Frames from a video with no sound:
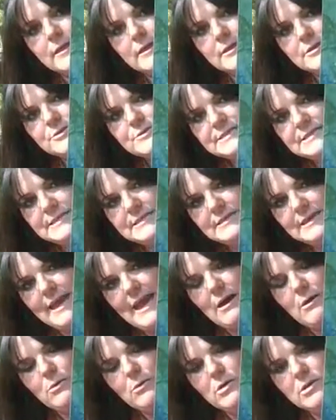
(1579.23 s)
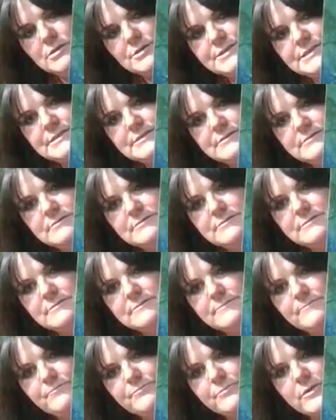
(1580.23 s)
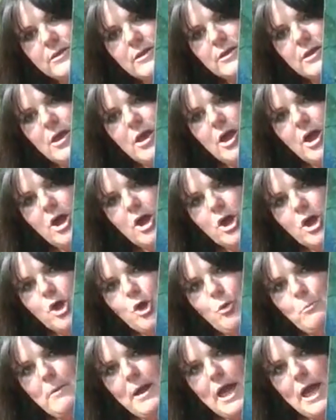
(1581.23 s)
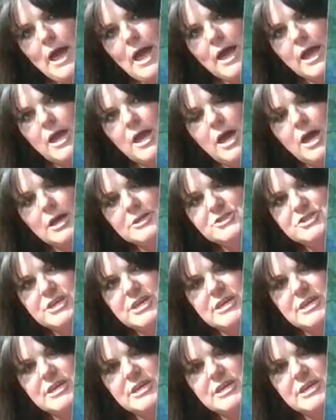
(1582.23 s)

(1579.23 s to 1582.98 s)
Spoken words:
Can you see the owls? Oh my gosh,